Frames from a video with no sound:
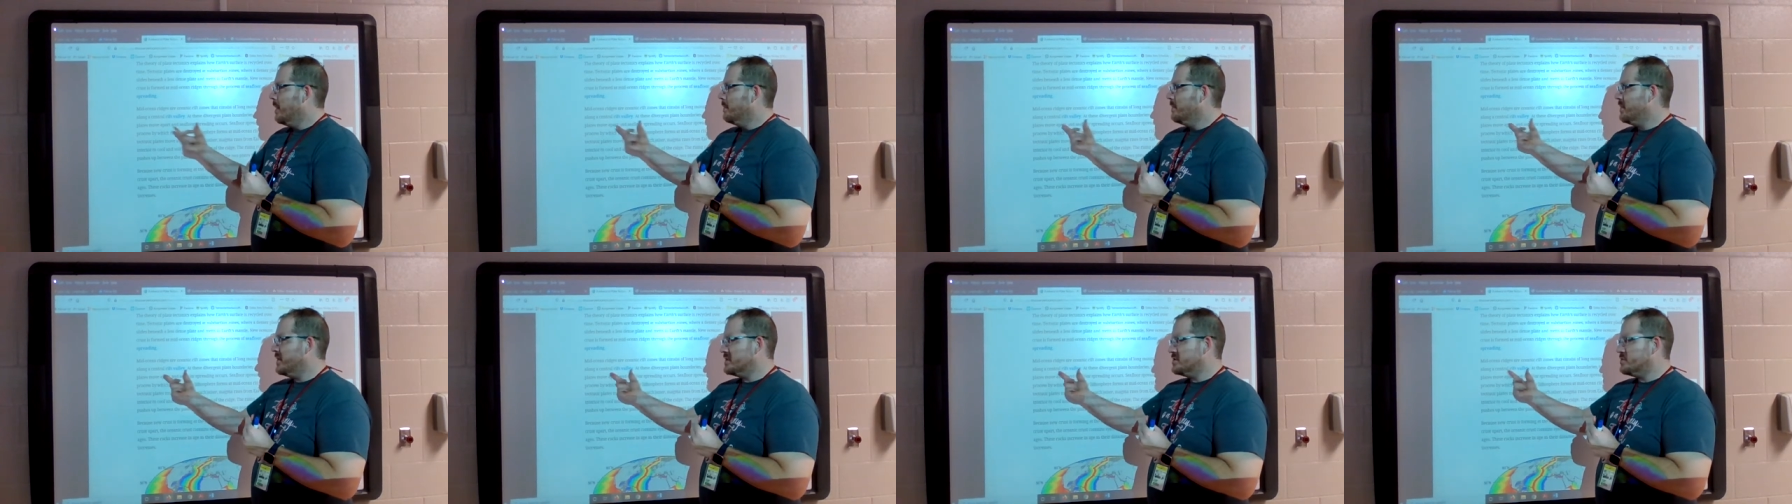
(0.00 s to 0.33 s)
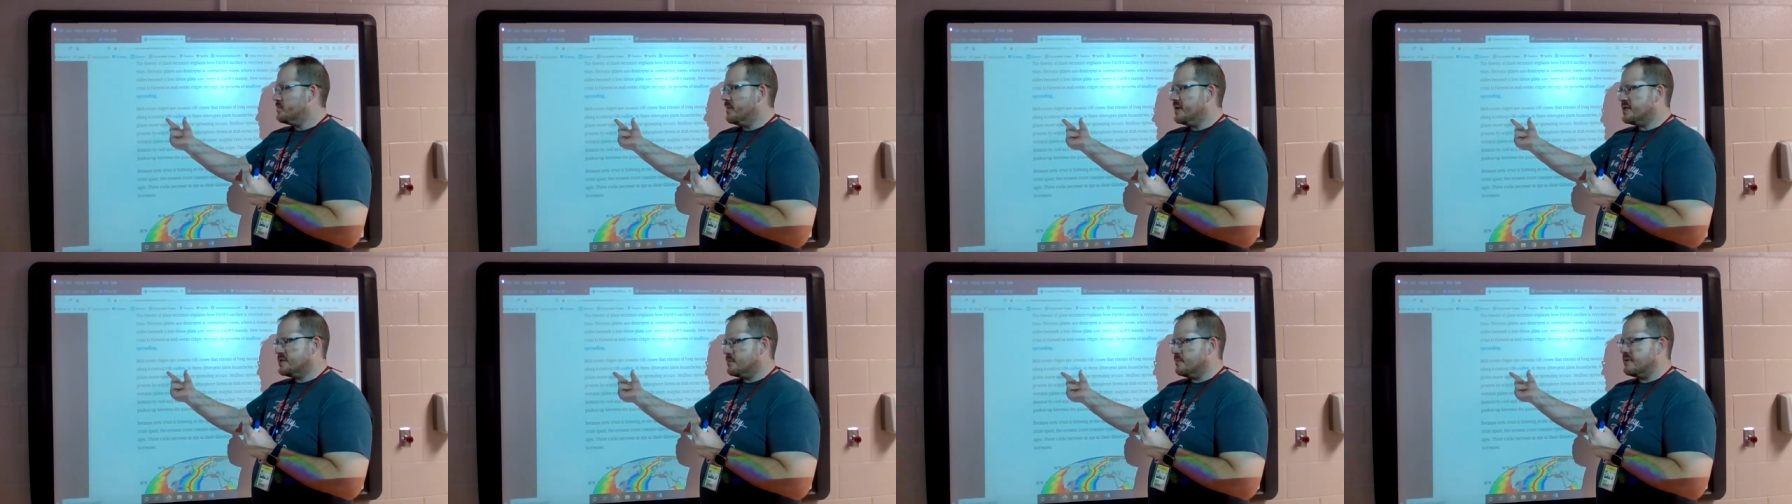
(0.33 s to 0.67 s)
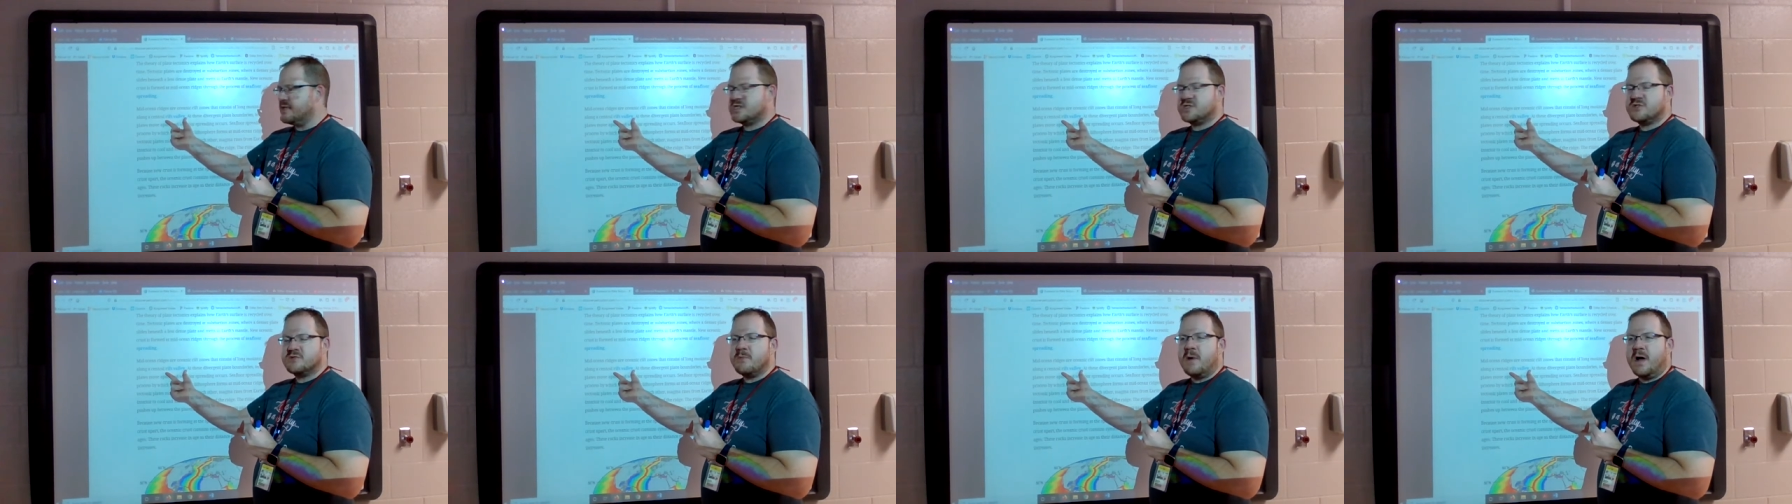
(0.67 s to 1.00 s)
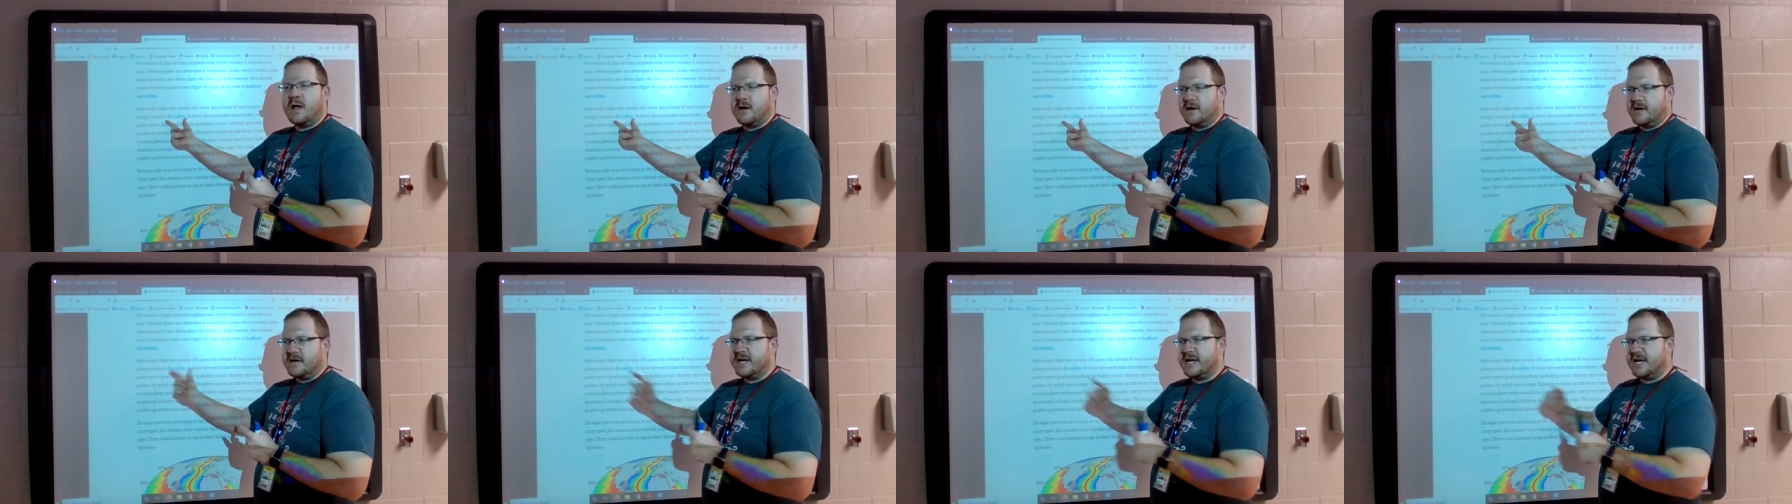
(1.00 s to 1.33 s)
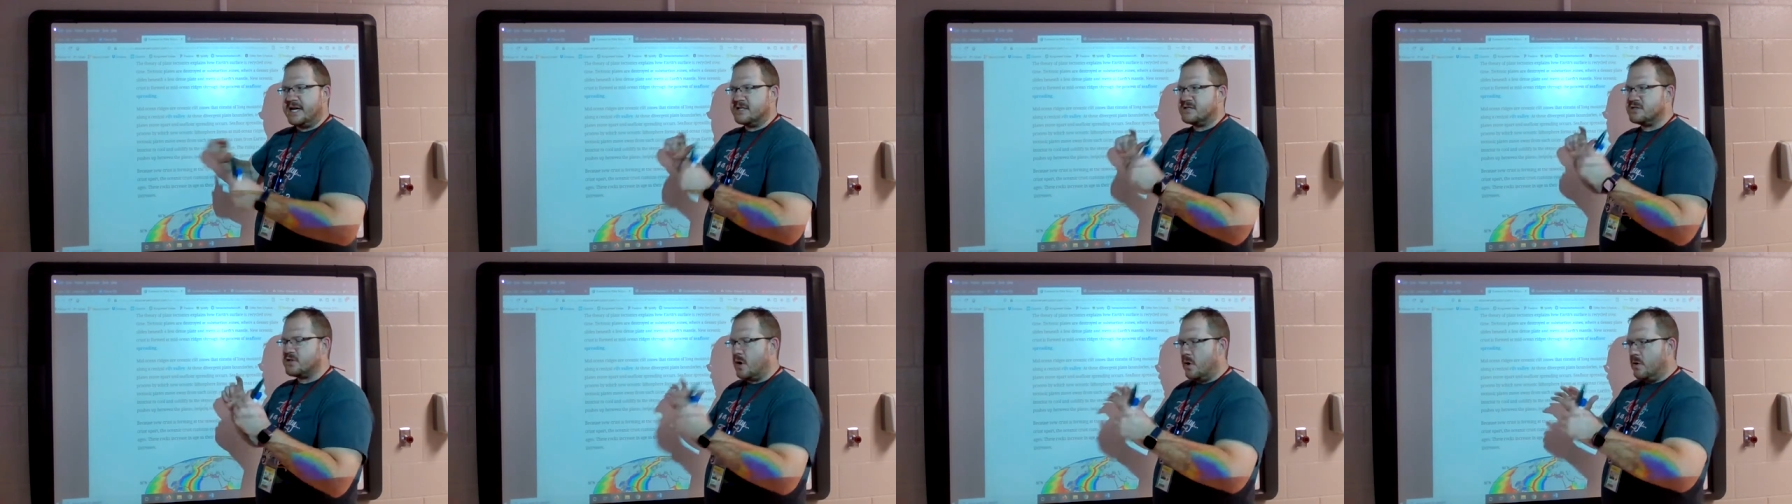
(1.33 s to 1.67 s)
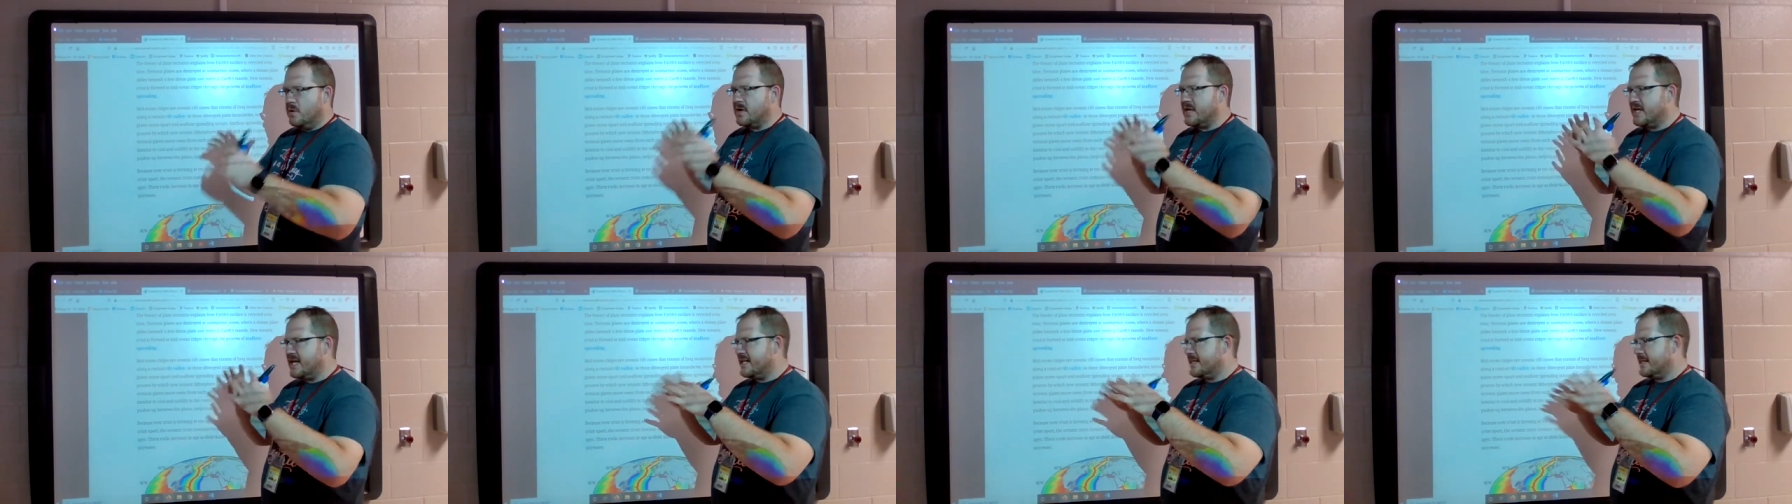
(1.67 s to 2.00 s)
but it's much, much smaller, and it's
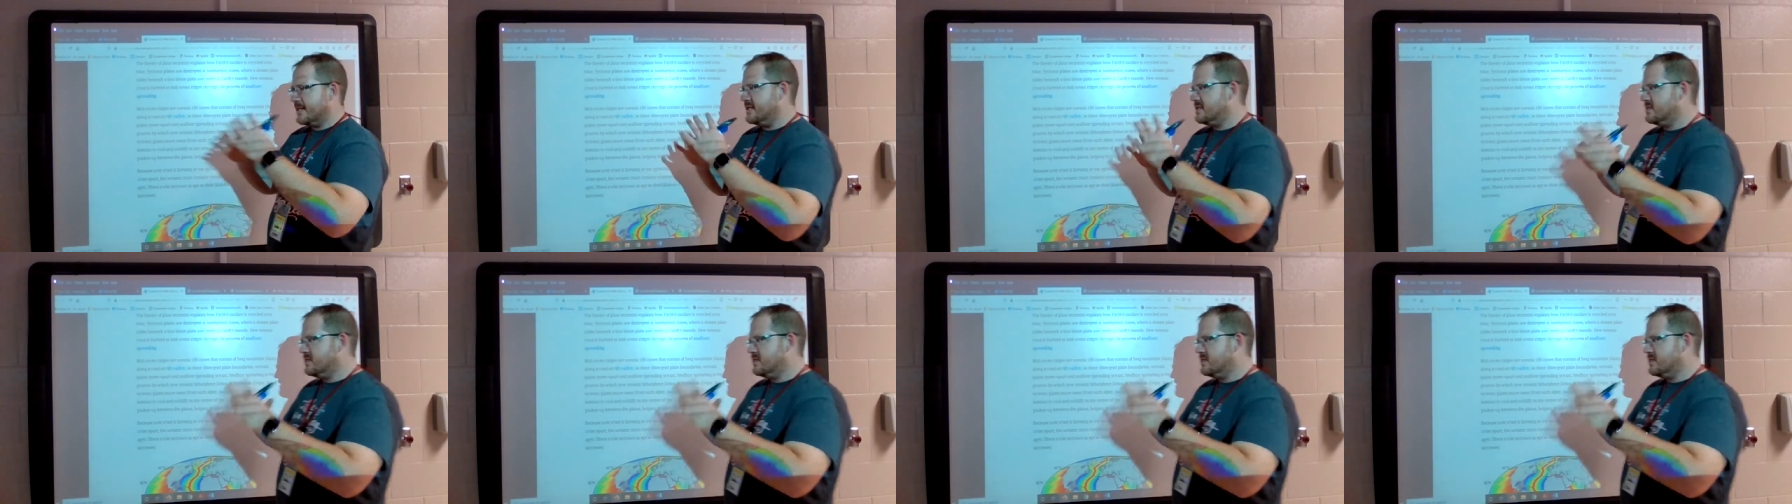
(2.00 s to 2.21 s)
only at the